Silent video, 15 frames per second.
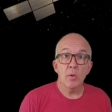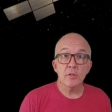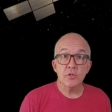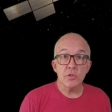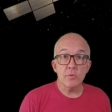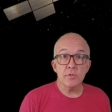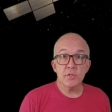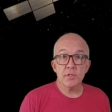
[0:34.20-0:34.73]
Well,
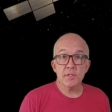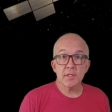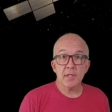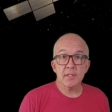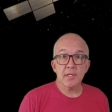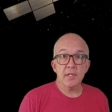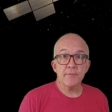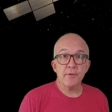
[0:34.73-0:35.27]
Juice just
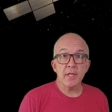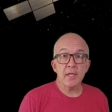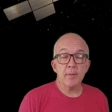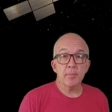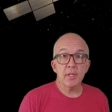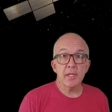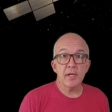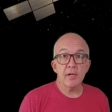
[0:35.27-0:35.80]
successfully
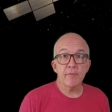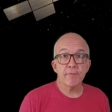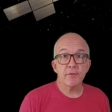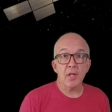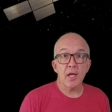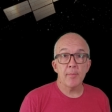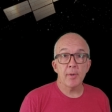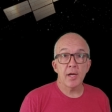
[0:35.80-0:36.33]
completed a
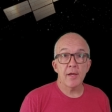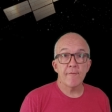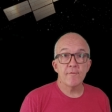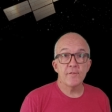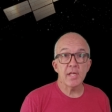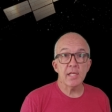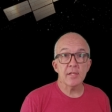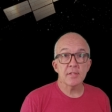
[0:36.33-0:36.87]
flyby
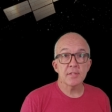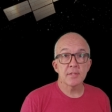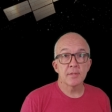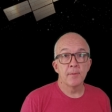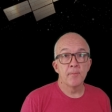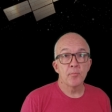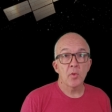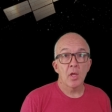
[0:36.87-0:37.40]
of
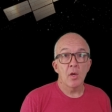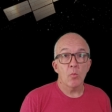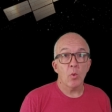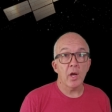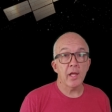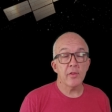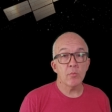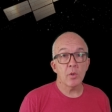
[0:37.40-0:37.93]
Venus.
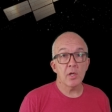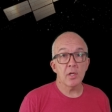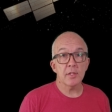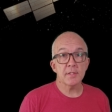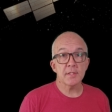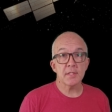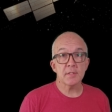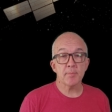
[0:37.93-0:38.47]
Why in the
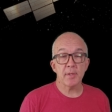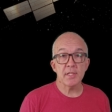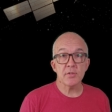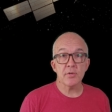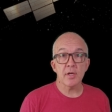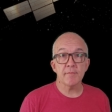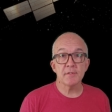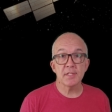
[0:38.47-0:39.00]
world is this
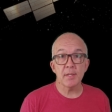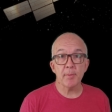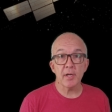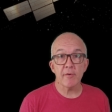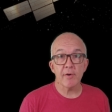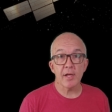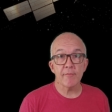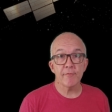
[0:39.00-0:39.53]
spacecraft
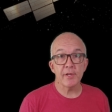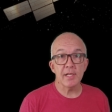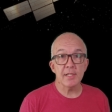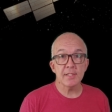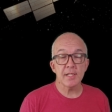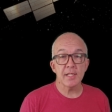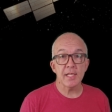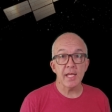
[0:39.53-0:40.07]
zipping around
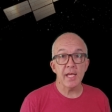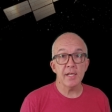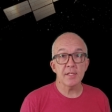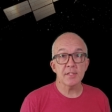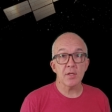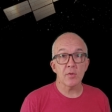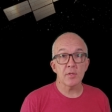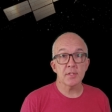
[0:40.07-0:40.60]
Venus in the
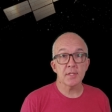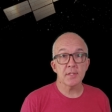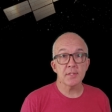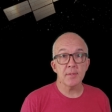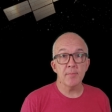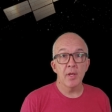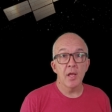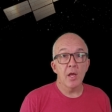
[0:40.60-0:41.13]
inner solar
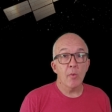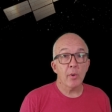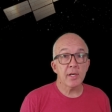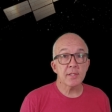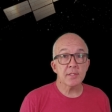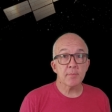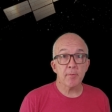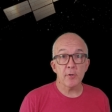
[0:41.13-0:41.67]
system
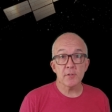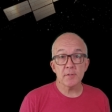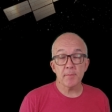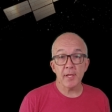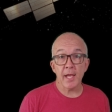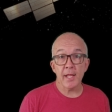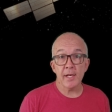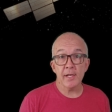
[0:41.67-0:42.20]
when it's supposed
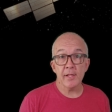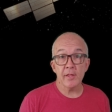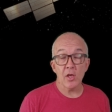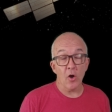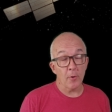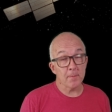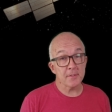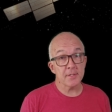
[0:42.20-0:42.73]
to be headed in
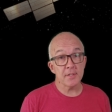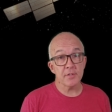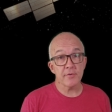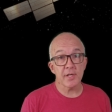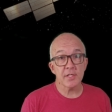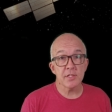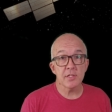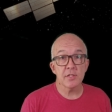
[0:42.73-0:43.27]
the opposite
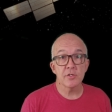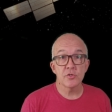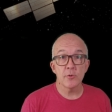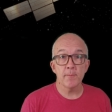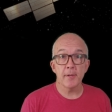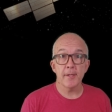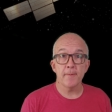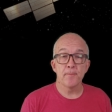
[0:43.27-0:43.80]
direction to
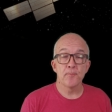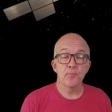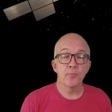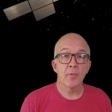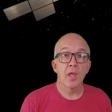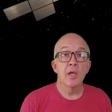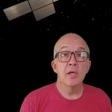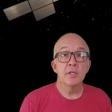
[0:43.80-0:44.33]
Jupiter?
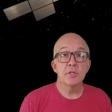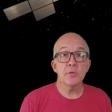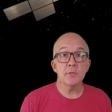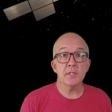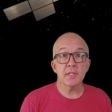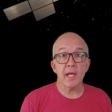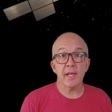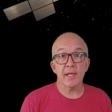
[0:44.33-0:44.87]

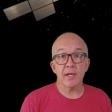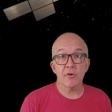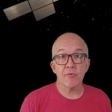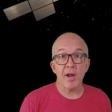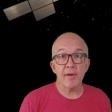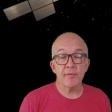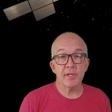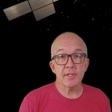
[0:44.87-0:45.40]
Juice is getting a
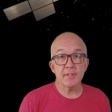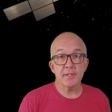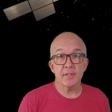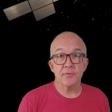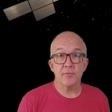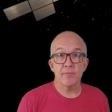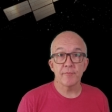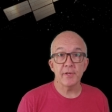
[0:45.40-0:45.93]
gravity
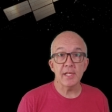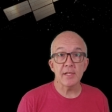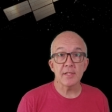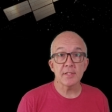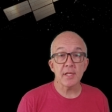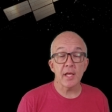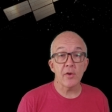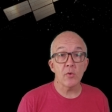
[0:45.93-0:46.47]
assist from
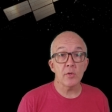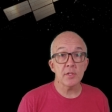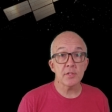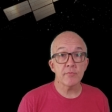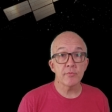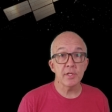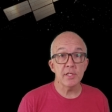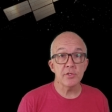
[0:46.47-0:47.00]
Venus in order
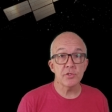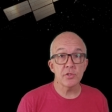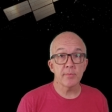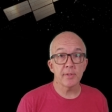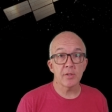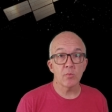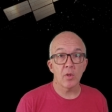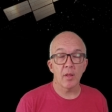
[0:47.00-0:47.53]
to reach
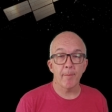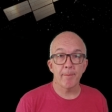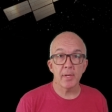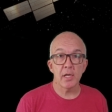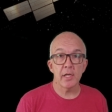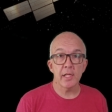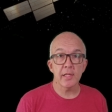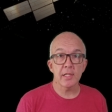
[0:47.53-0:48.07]
Jupiter while
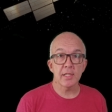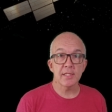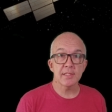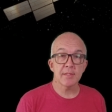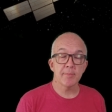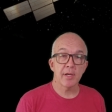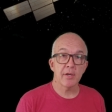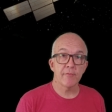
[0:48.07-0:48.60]
burning the
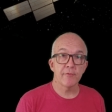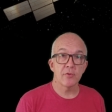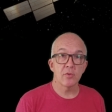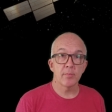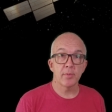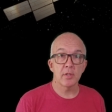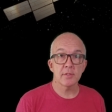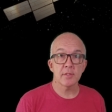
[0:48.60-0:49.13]
least amount of
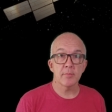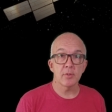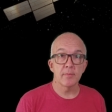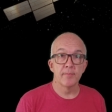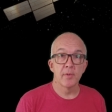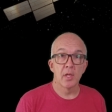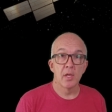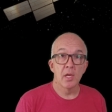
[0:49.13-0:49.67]
fuel possible.